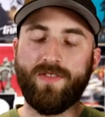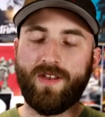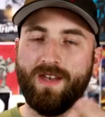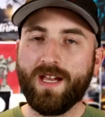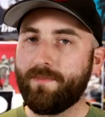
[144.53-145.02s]
The
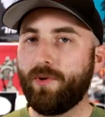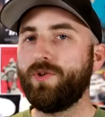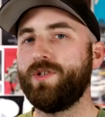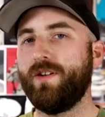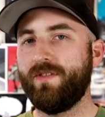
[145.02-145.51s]
Nick
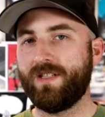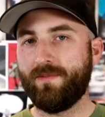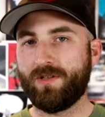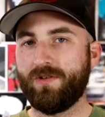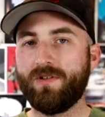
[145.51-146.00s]
portion of this
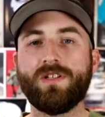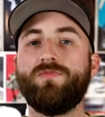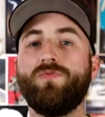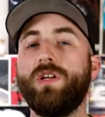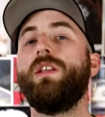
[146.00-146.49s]
episode is
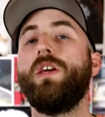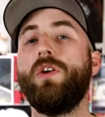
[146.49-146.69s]
really